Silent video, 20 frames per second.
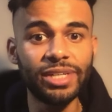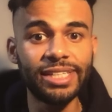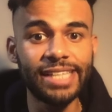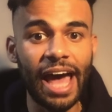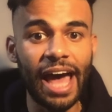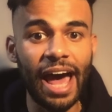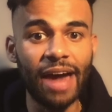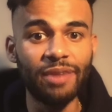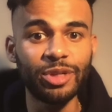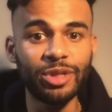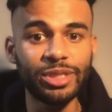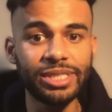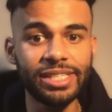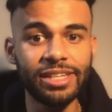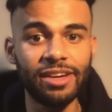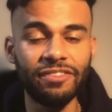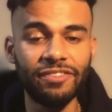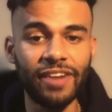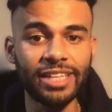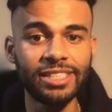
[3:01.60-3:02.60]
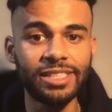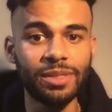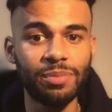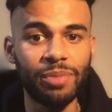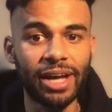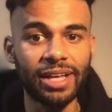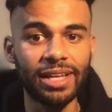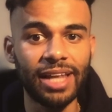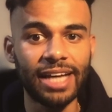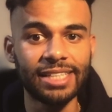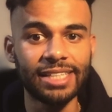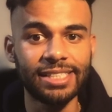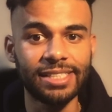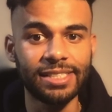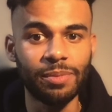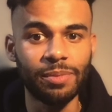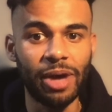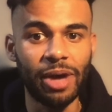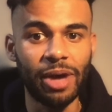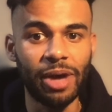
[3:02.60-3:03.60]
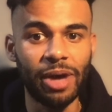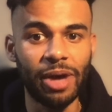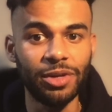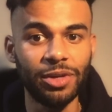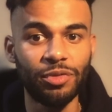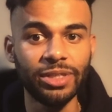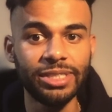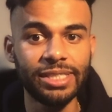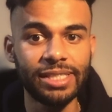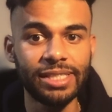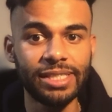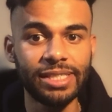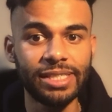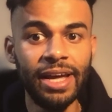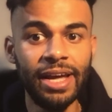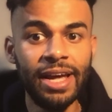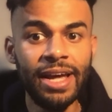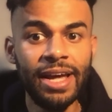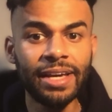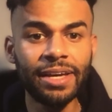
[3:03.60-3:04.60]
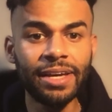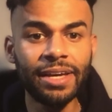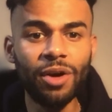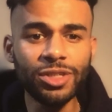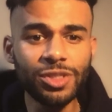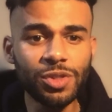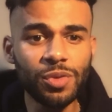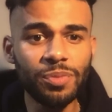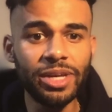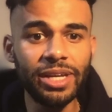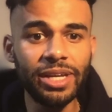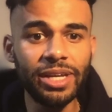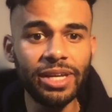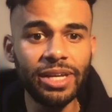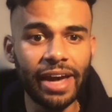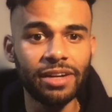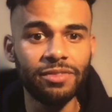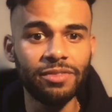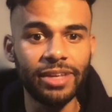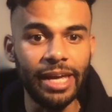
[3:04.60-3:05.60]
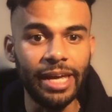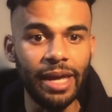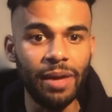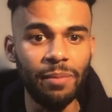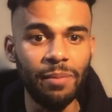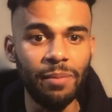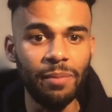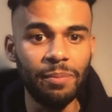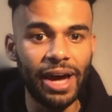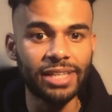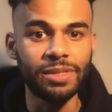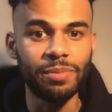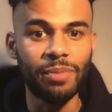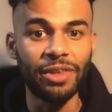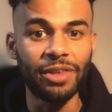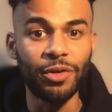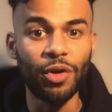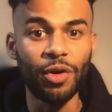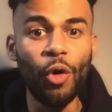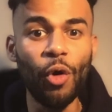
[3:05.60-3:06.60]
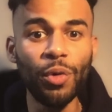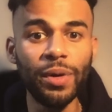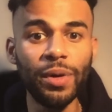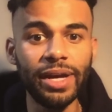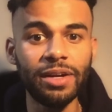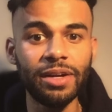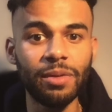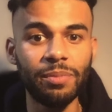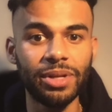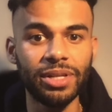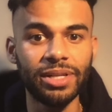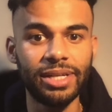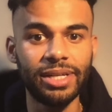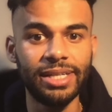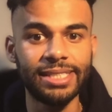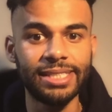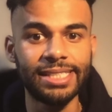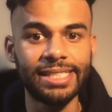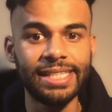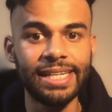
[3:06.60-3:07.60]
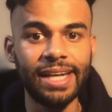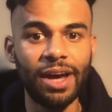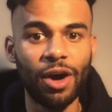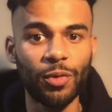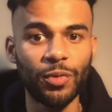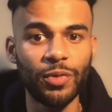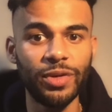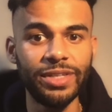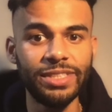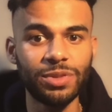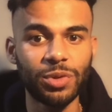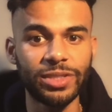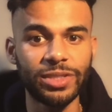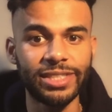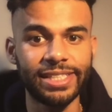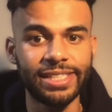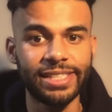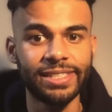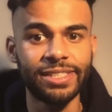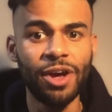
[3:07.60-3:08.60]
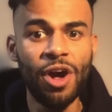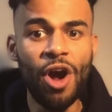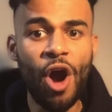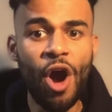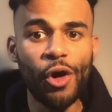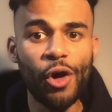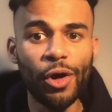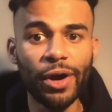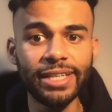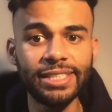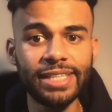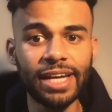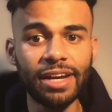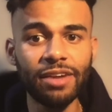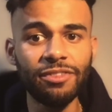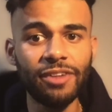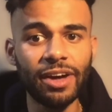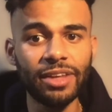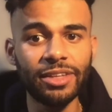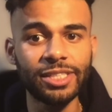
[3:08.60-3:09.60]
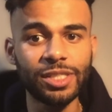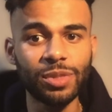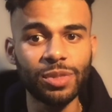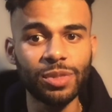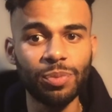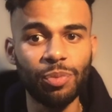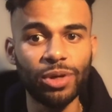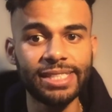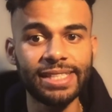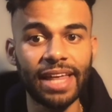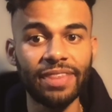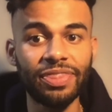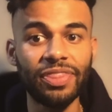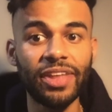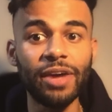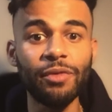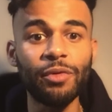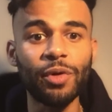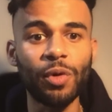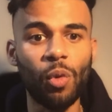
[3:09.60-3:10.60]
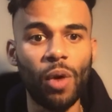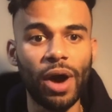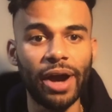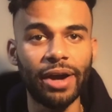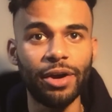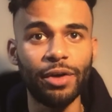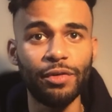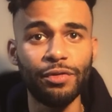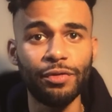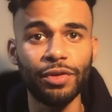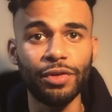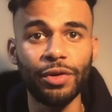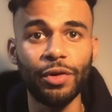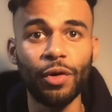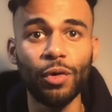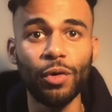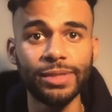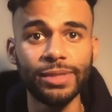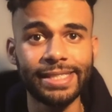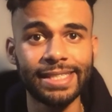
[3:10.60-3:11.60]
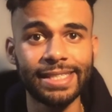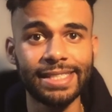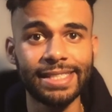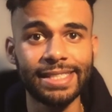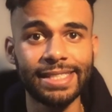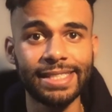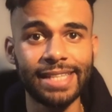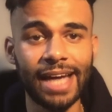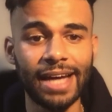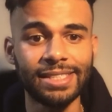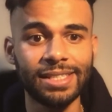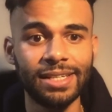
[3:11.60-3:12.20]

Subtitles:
adversely affected by classism at university can also be negatively impacted by their own inability to seek out resources or identify the supports that they require for their own success.